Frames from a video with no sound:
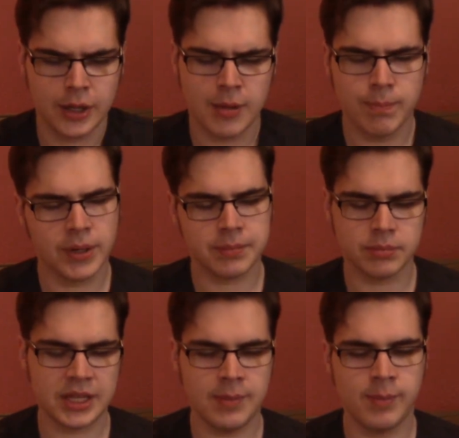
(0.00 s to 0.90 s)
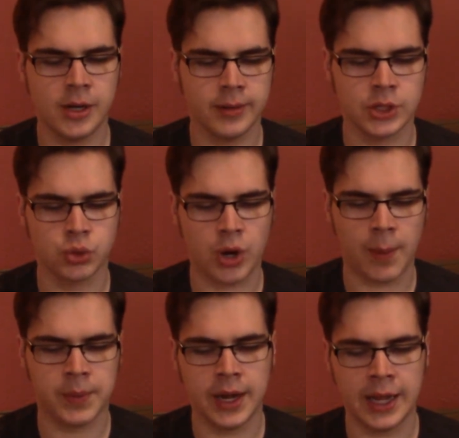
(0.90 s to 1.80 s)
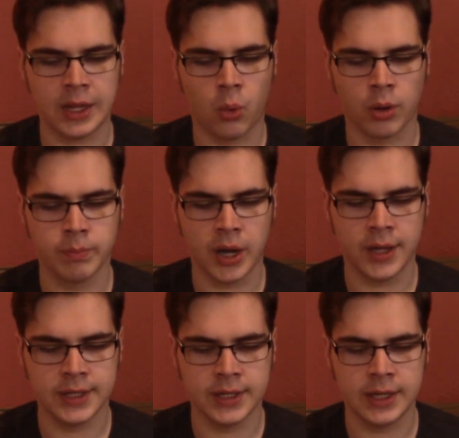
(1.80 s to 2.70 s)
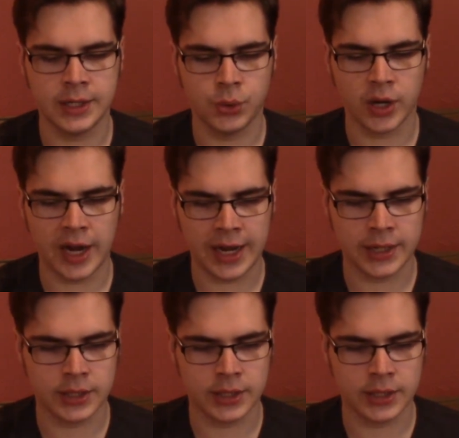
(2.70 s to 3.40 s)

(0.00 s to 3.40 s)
but he merely dropped an acorn button into her hand.